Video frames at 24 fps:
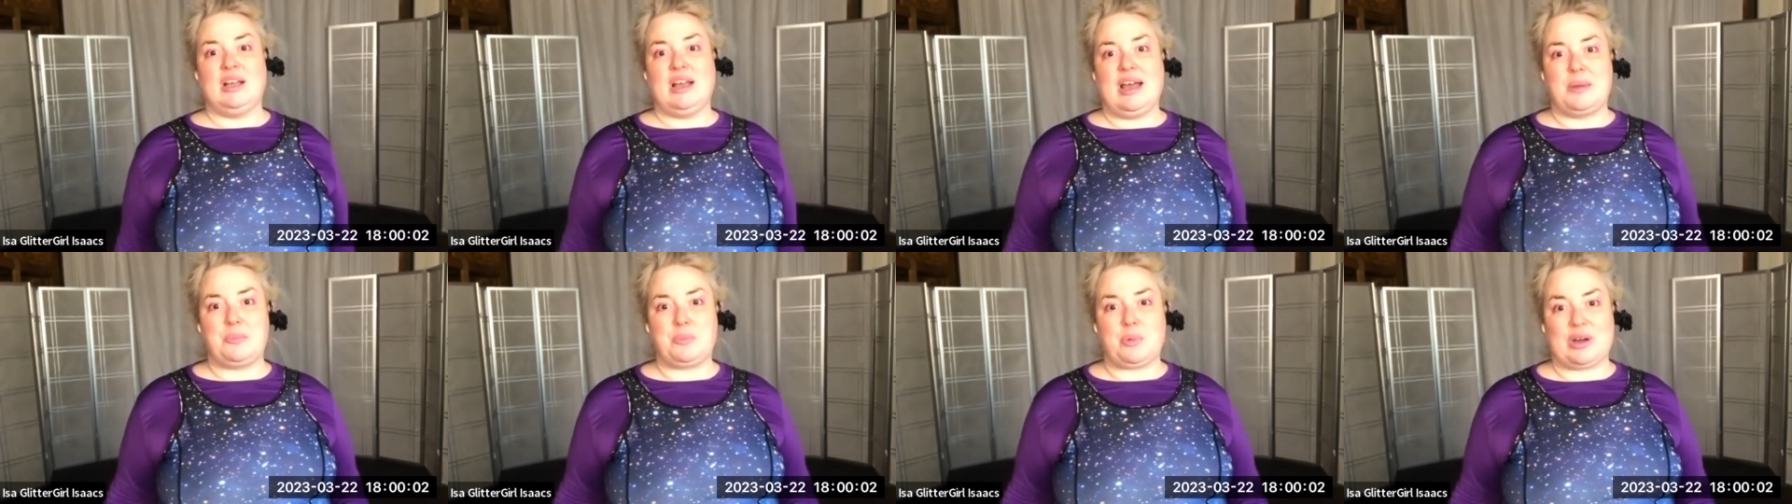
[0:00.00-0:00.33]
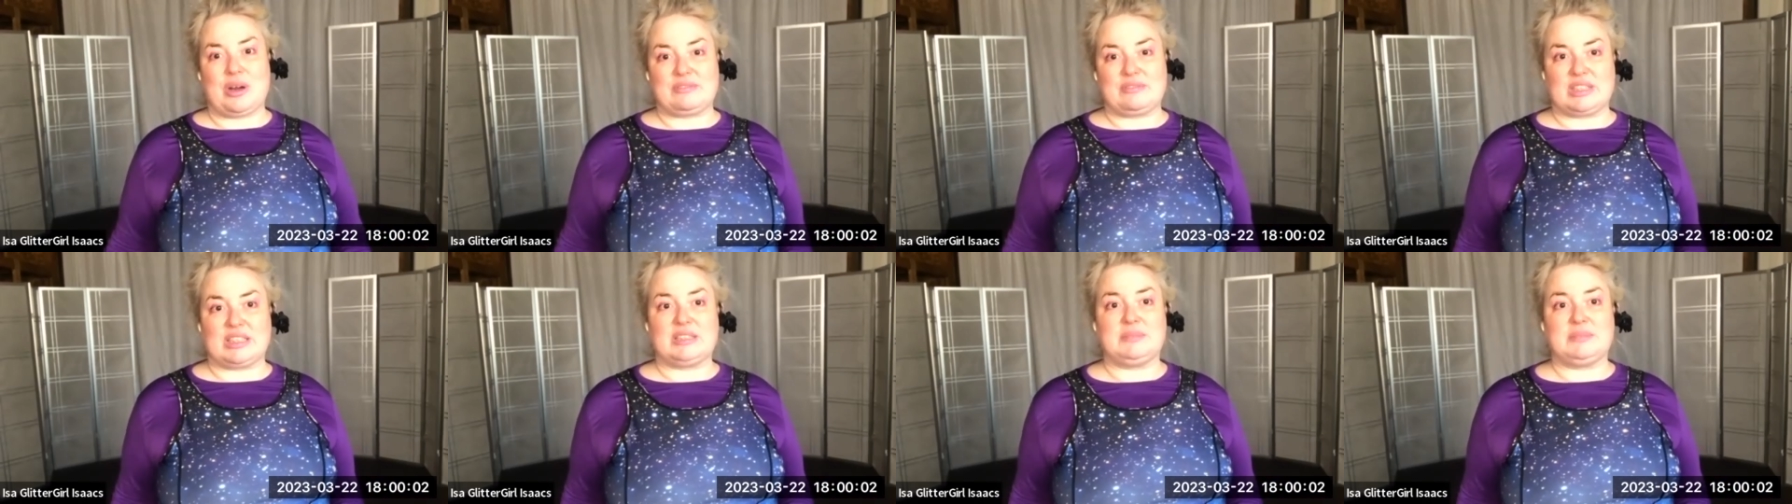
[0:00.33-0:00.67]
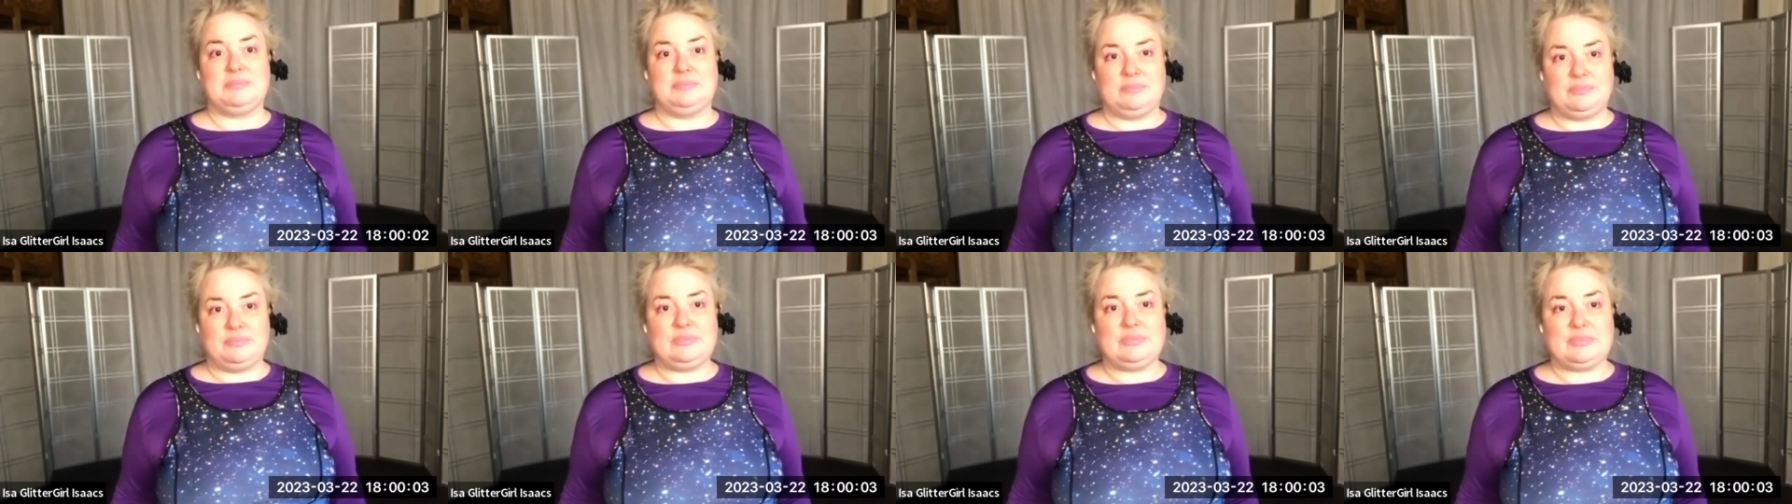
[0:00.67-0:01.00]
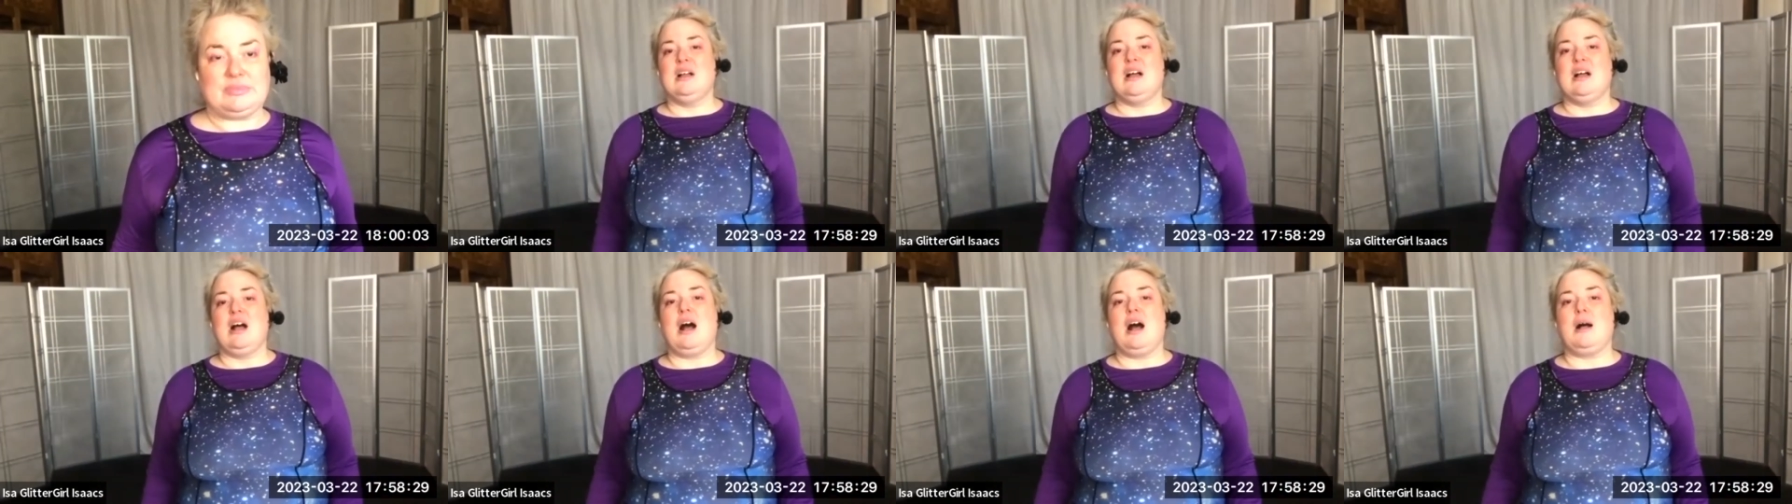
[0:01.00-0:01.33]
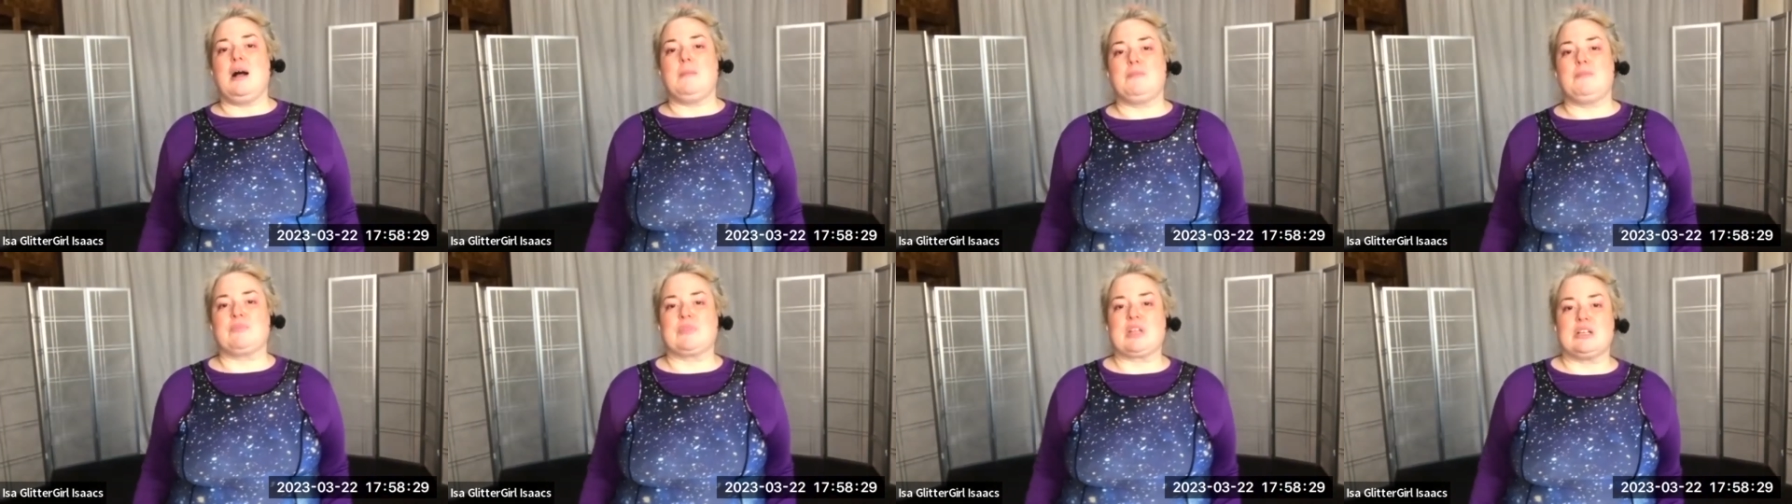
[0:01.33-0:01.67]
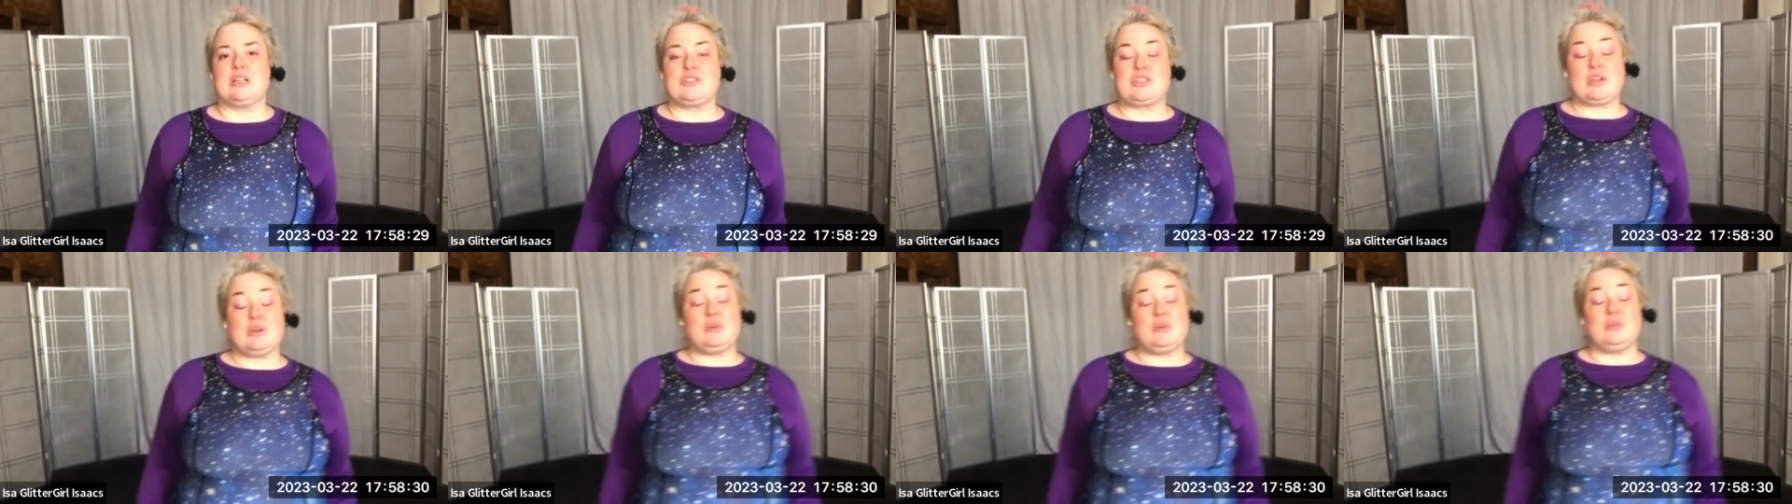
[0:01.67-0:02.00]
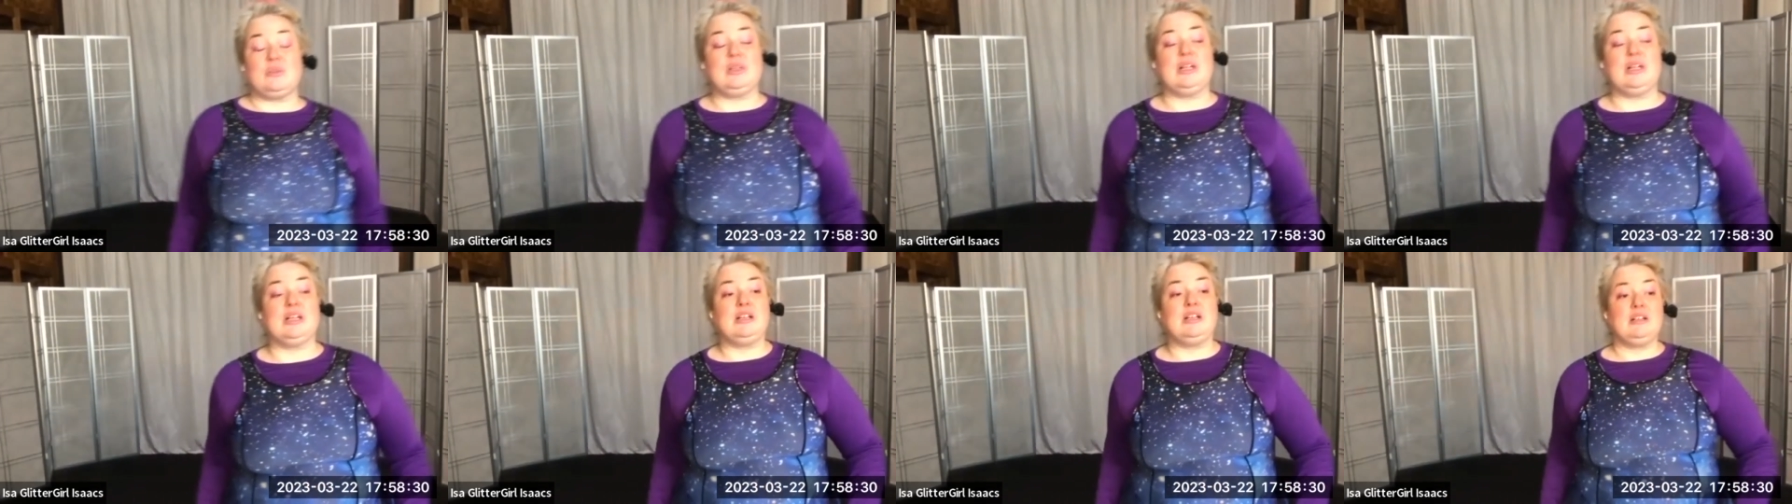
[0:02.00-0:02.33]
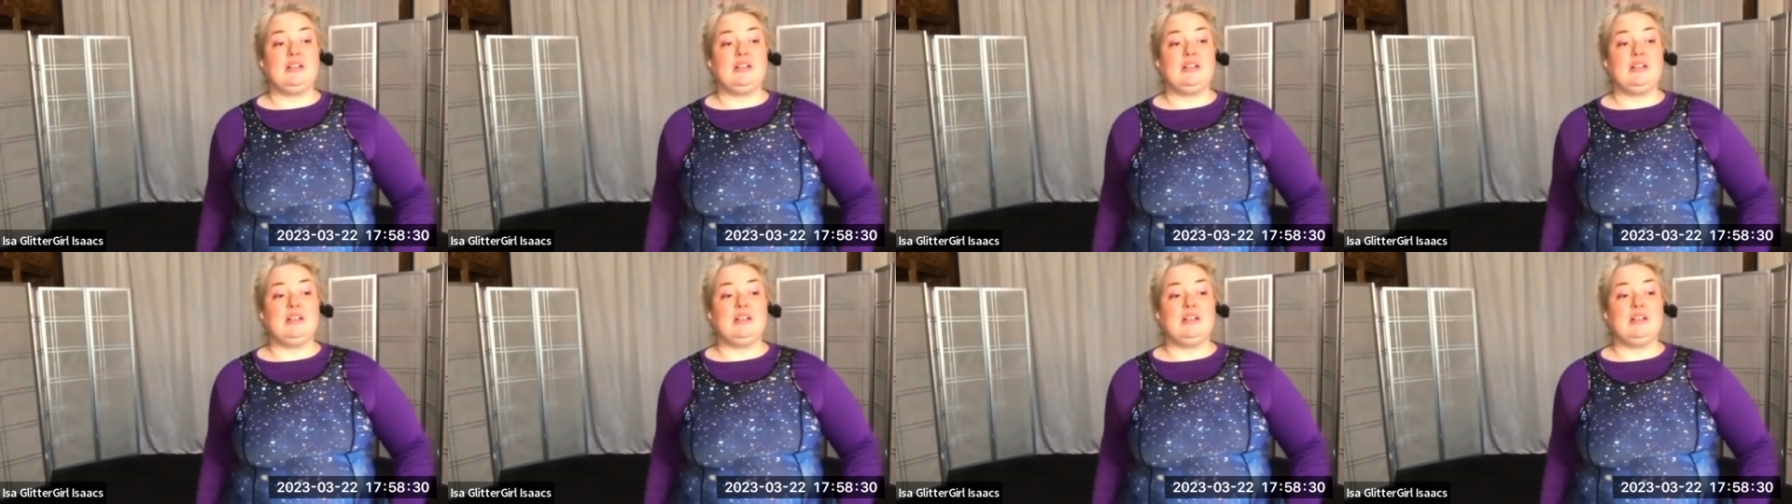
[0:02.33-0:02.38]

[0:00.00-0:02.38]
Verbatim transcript: and bravely. Yeah. Um, so,